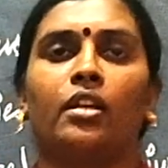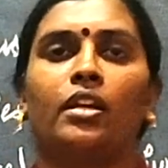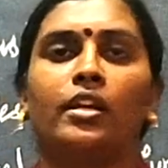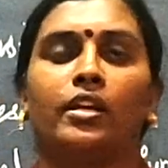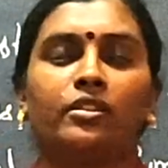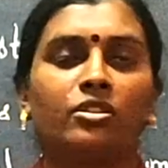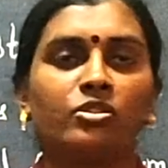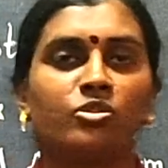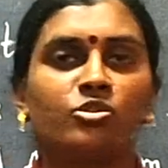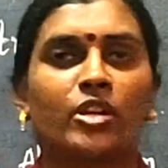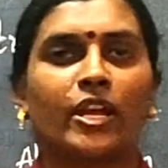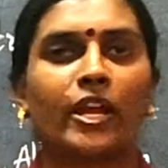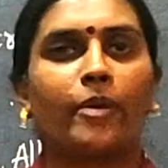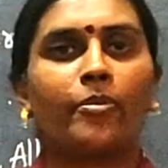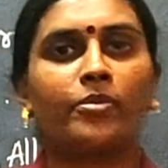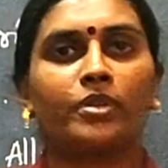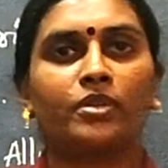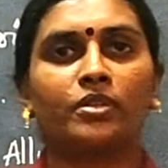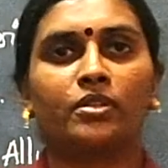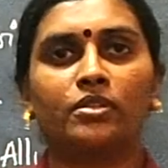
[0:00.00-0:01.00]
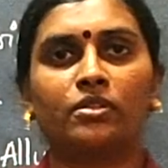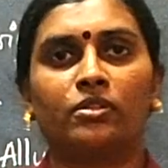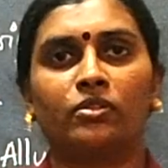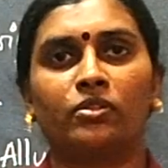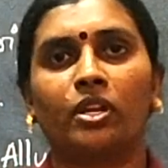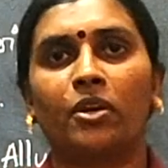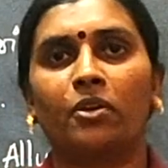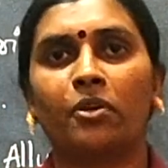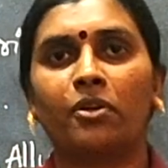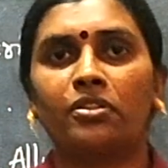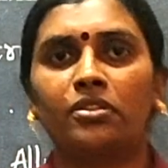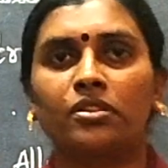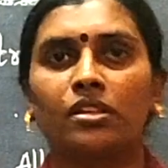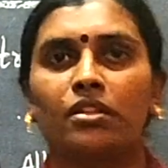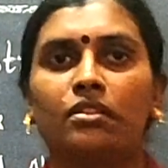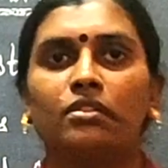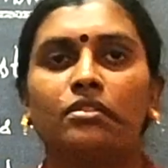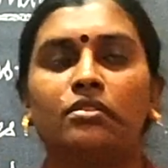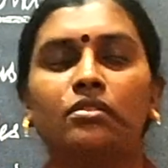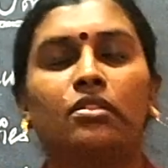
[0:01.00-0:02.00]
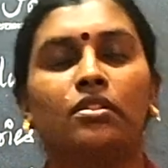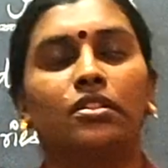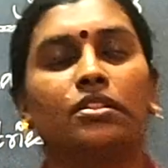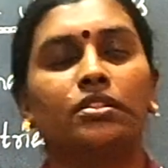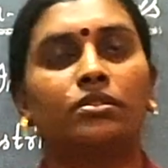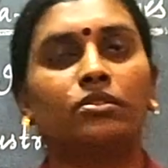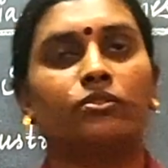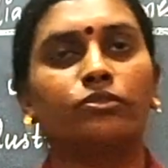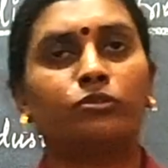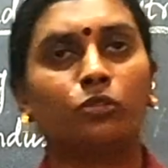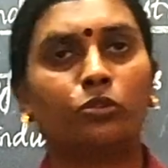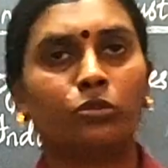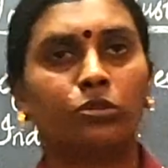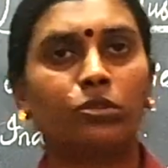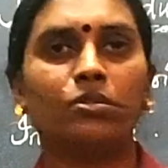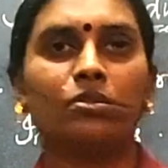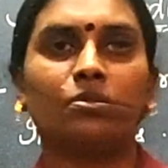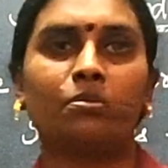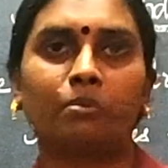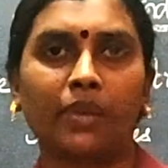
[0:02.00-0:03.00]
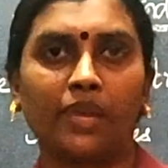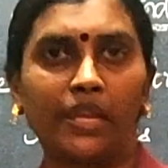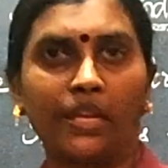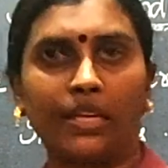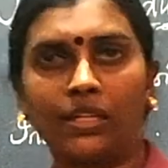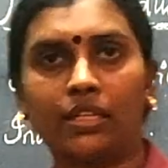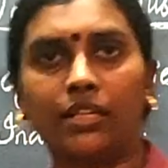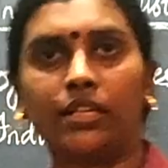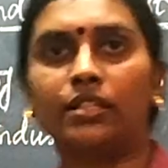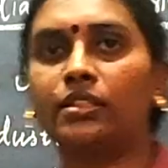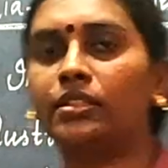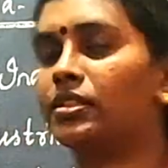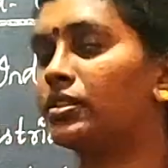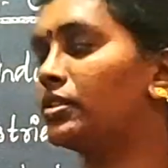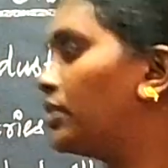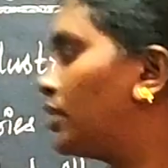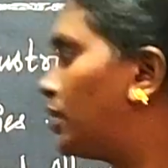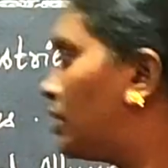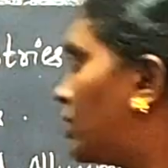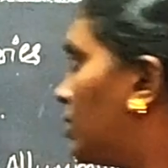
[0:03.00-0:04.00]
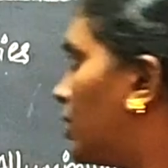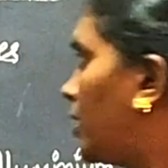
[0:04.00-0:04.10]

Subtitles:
In this chapter, we are going to learn the four main content.